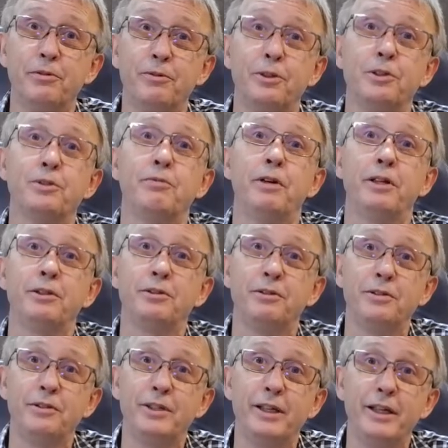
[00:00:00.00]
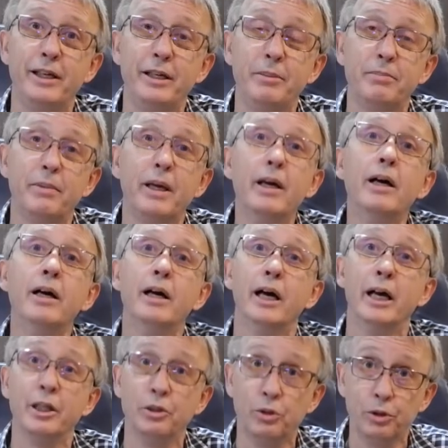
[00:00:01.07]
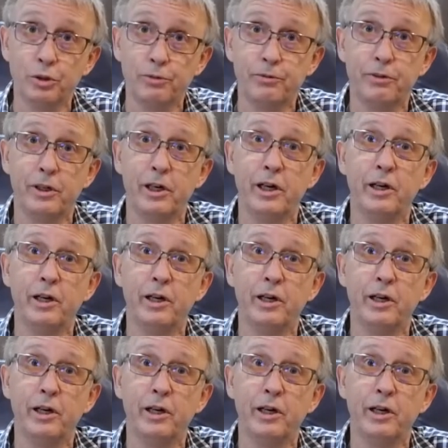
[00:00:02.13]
the first flight of the day and off